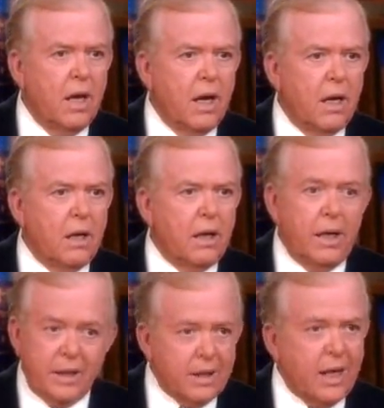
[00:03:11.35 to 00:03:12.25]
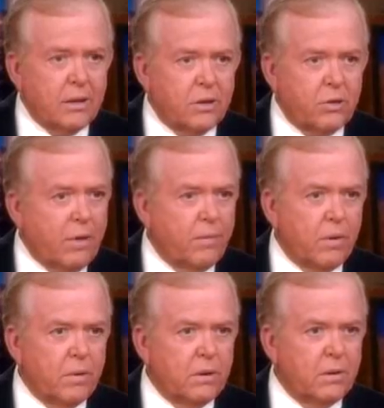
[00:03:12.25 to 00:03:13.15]
And it's that
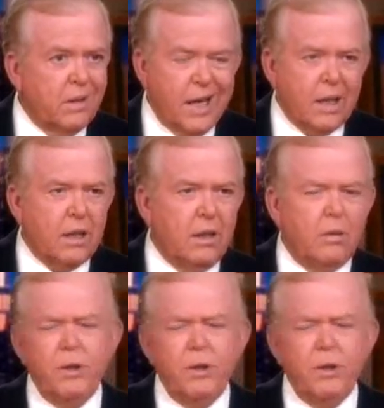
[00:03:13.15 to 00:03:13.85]
straightforward, that clear.